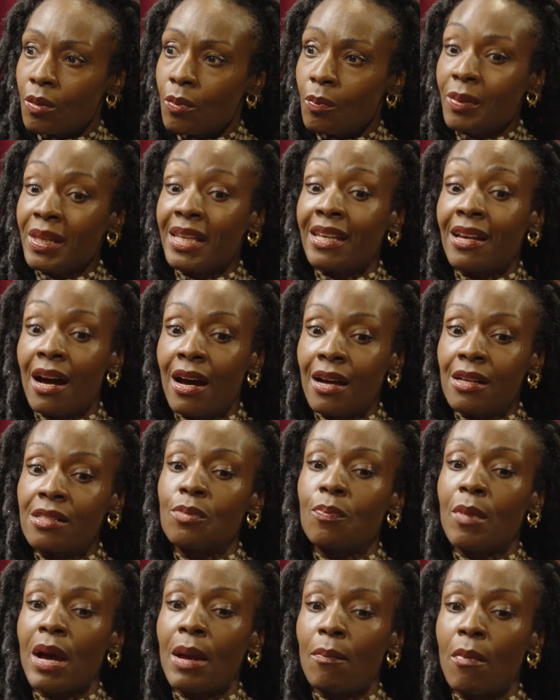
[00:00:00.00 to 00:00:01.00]

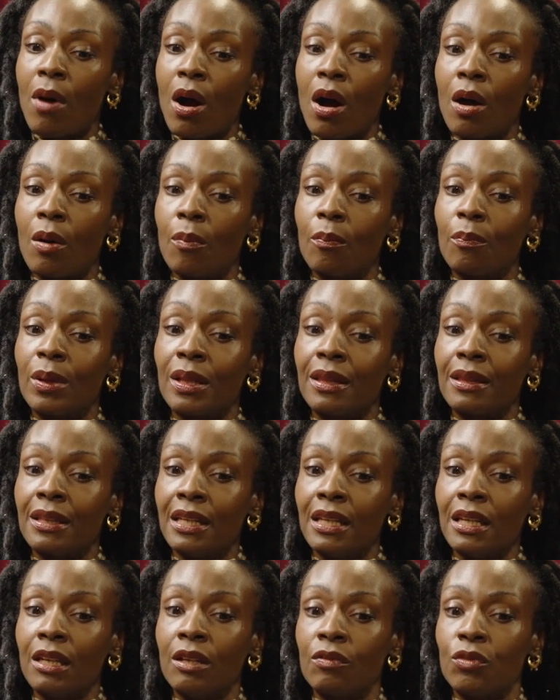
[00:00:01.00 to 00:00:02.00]
Because my mom
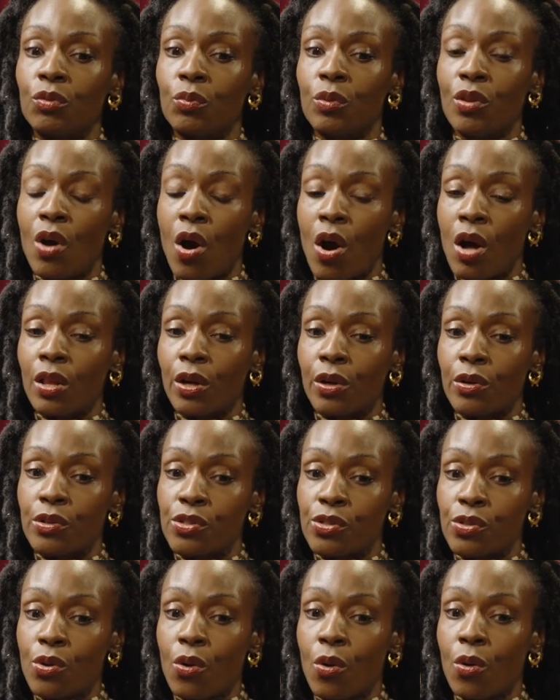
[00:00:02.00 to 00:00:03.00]
believed with all her
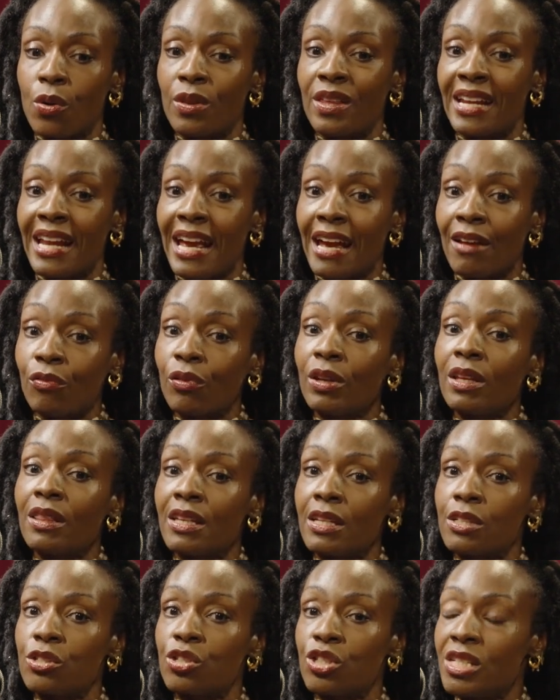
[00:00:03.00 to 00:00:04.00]
soul that
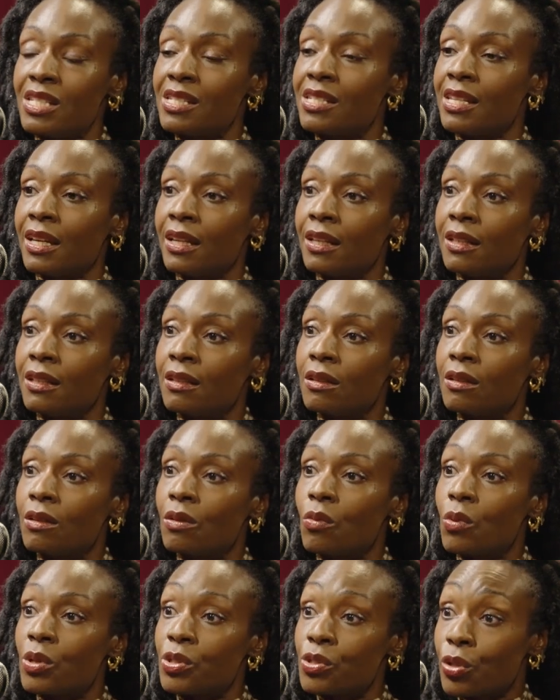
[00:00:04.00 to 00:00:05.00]
everything she did
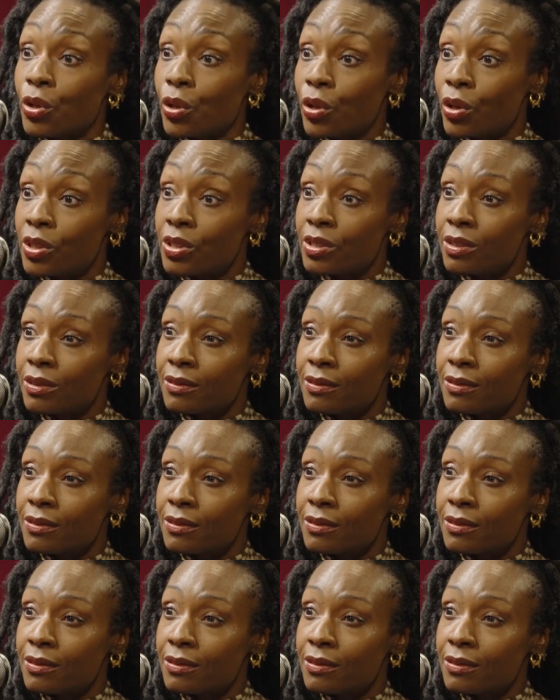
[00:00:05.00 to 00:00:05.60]
was good.